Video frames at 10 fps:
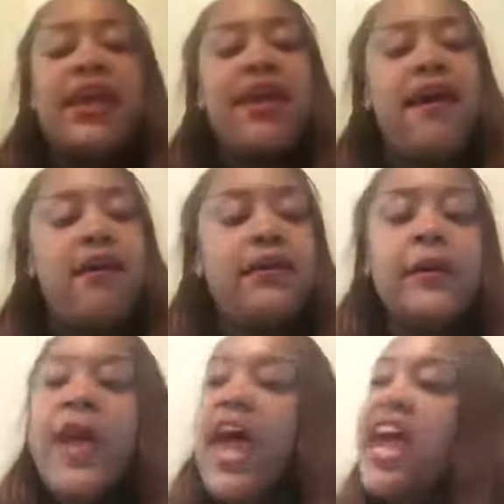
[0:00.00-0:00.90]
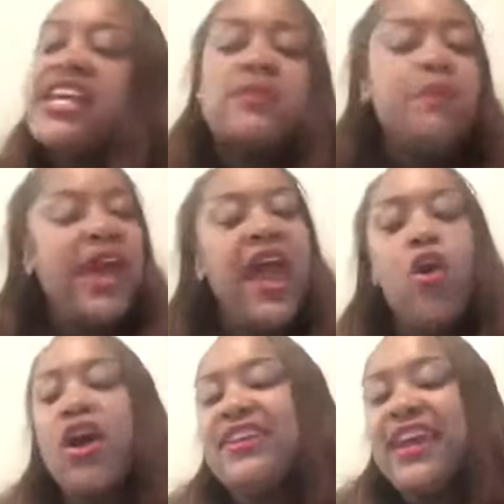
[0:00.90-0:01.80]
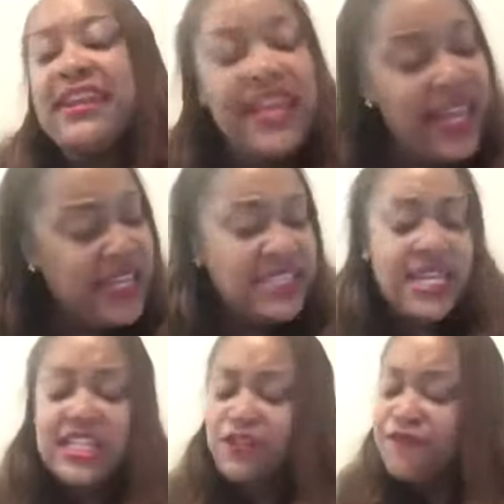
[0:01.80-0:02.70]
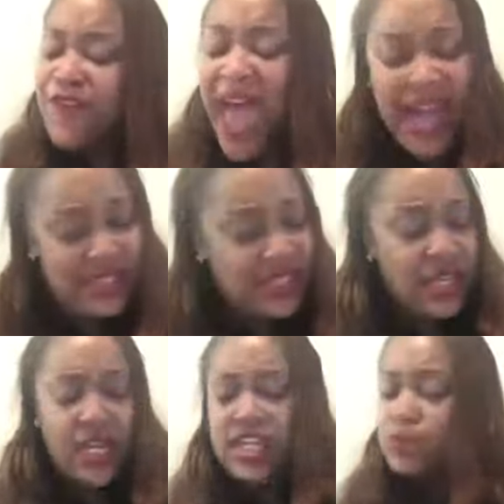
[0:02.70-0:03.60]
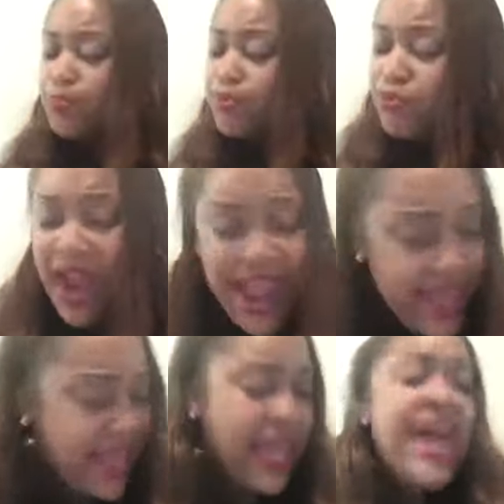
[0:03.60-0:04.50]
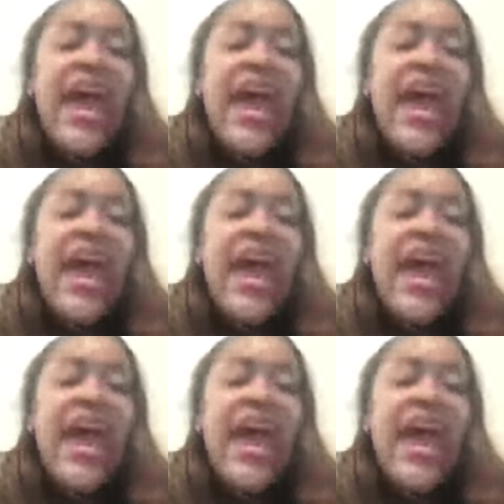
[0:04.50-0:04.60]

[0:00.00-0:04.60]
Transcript: here. And it's being on your knees and it's fasting and it's praying